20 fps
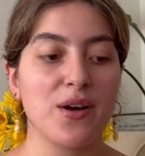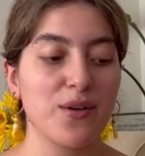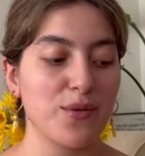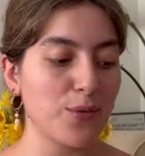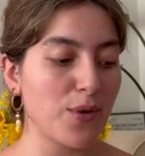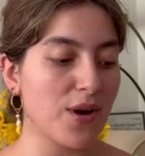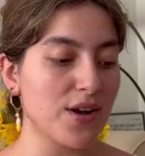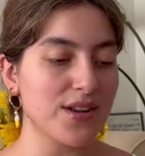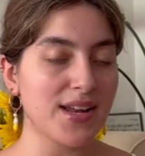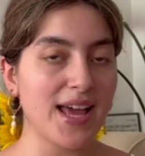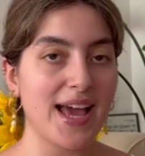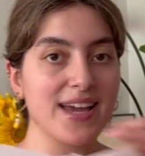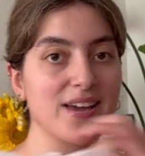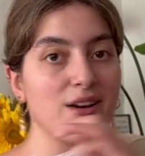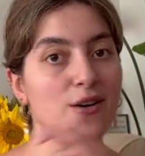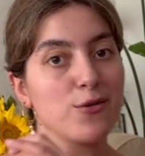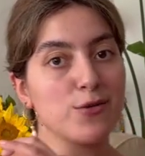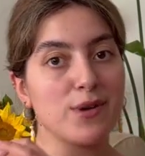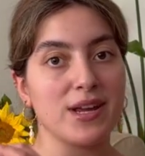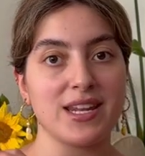One I
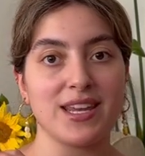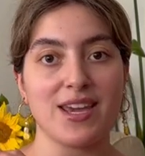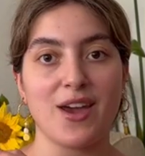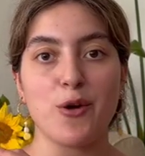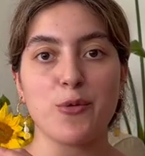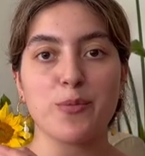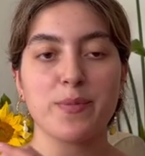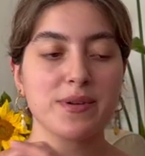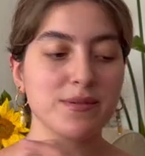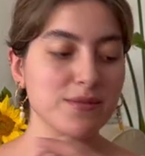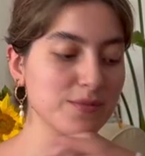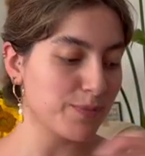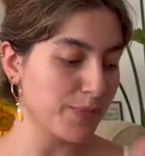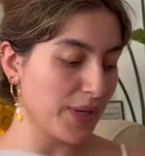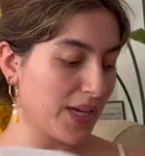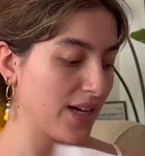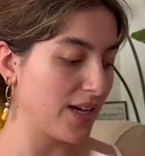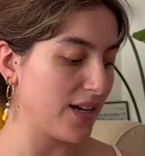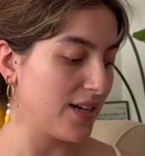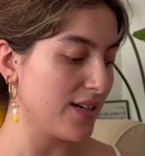already opened
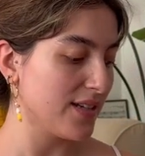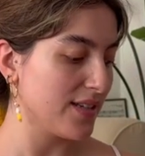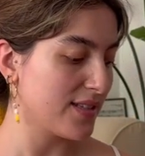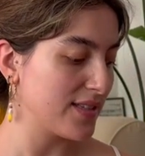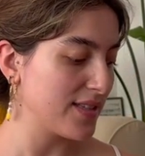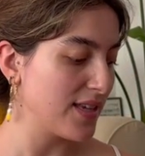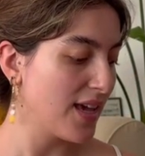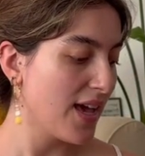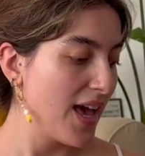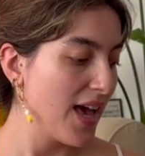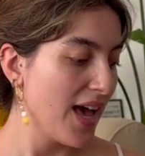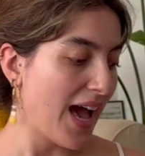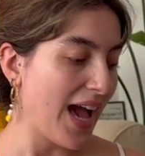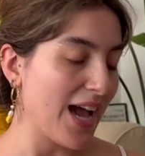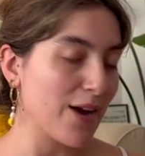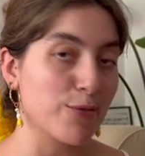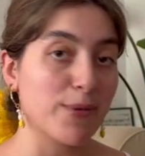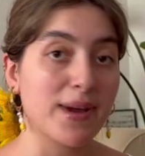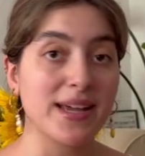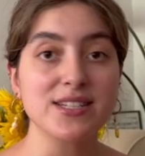because I
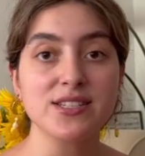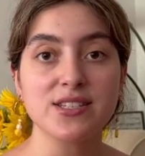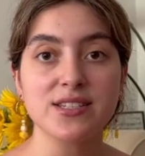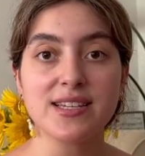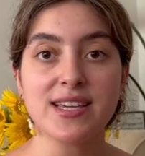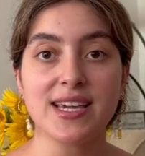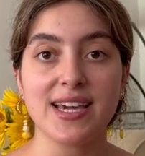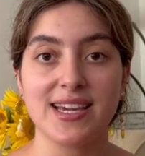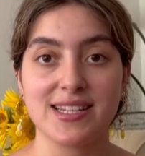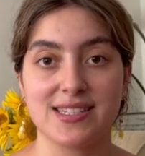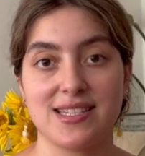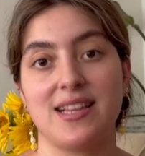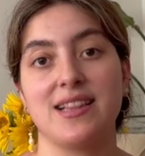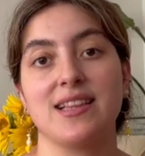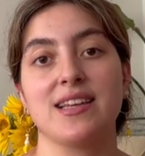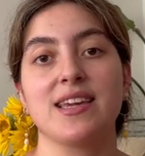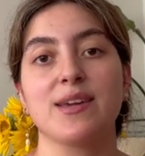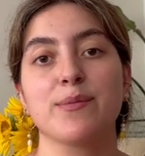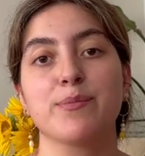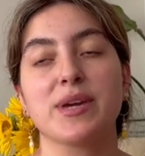went to
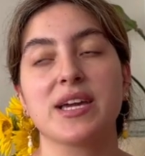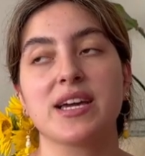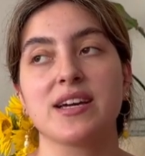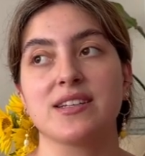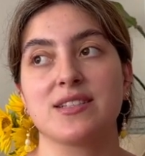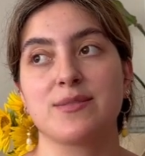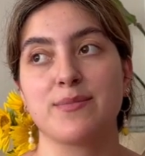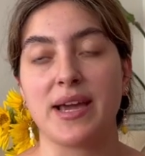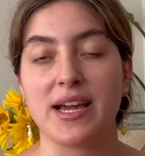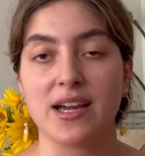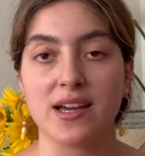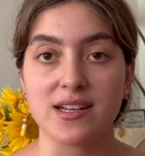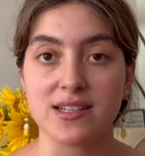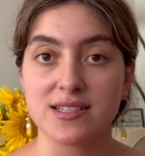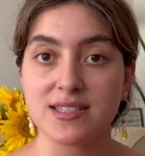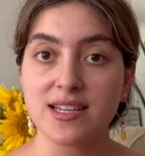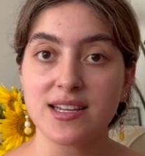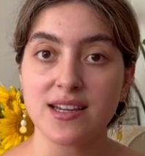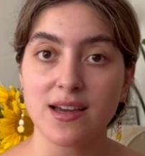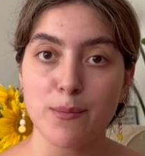Italy because my
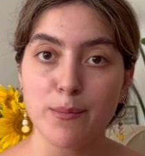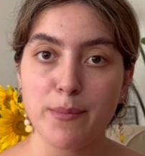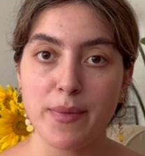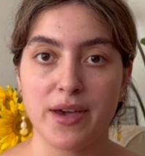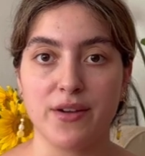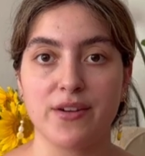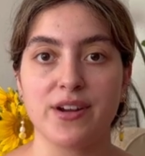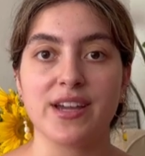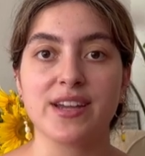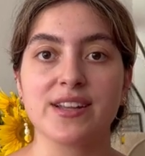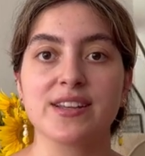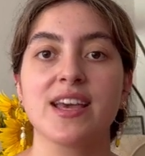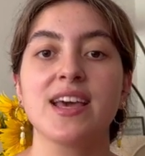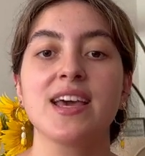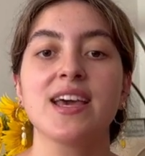cousin got married.